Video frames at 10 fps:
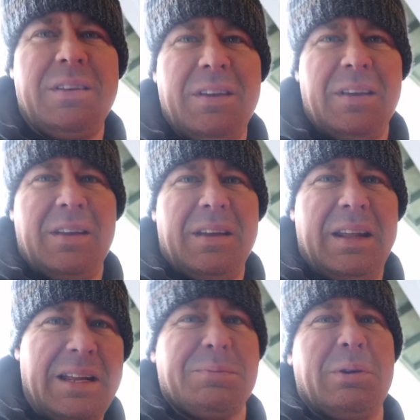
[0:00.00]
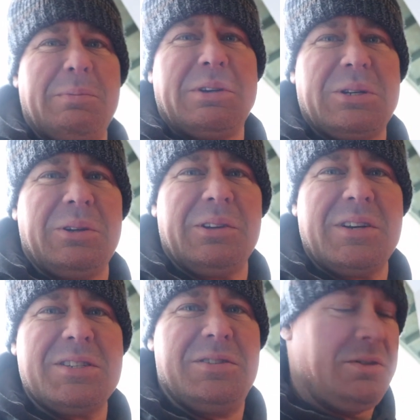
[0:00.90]
And that's pretty much all
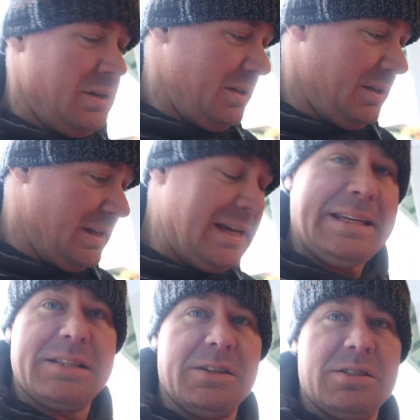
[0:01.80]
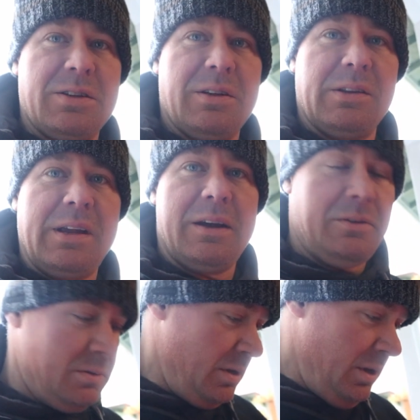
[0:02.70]
there is to it. The kit is installed
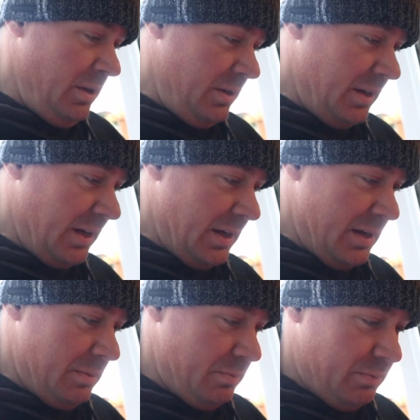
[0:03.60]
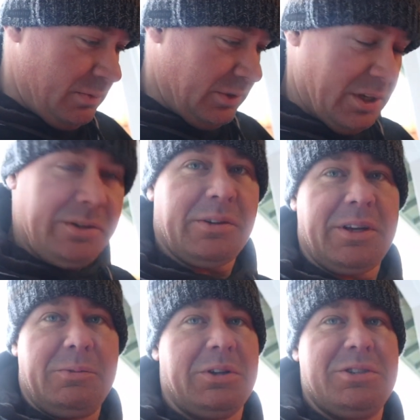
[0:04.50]
now. Uh,
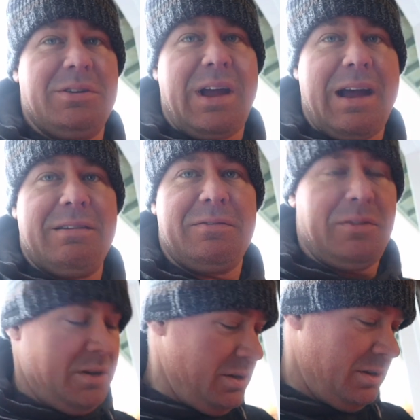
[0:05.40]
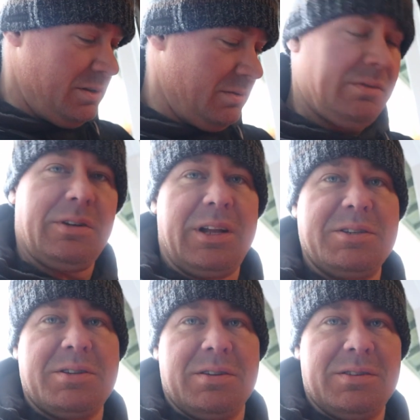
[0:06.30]
literally, once you have the
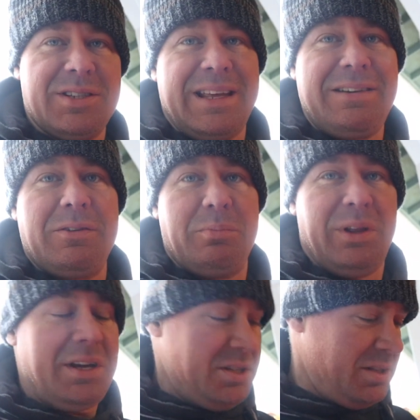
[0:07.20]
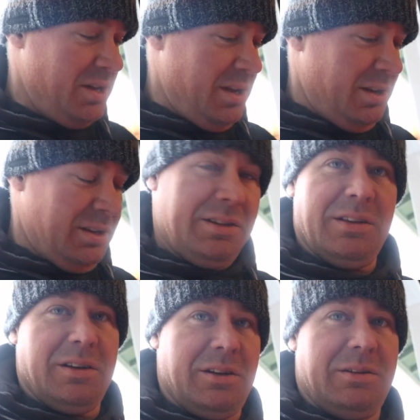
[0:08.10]
clutch slave in place,
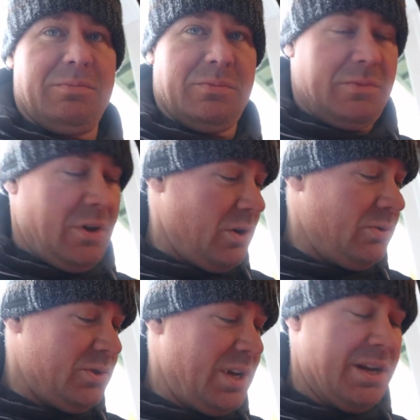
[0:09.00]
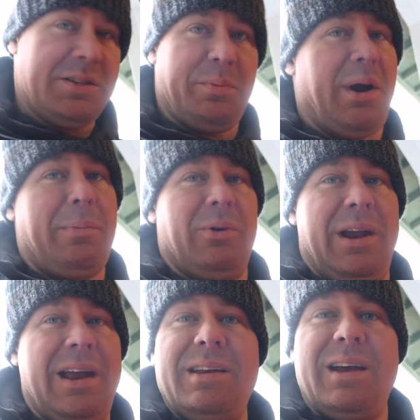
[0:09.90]
the hose has the
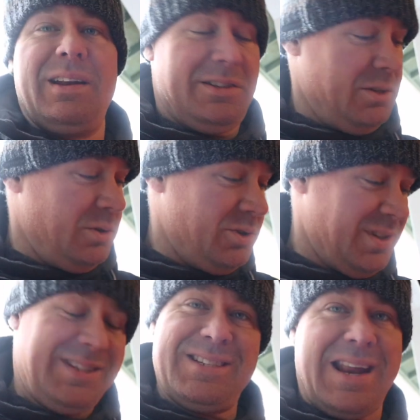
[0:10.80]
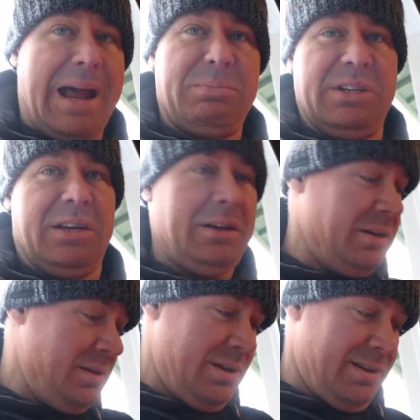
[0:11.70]
proper end on it, so it just snaps in,
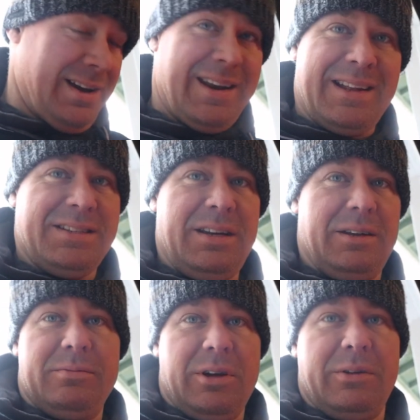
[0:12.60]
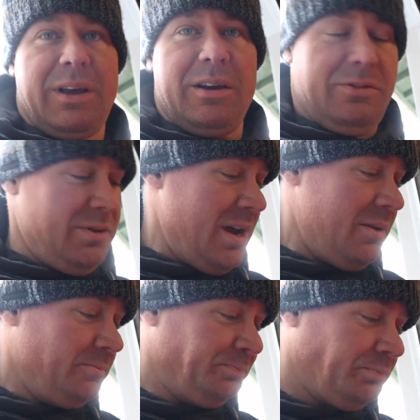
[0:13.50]
and that's it. All we got to do now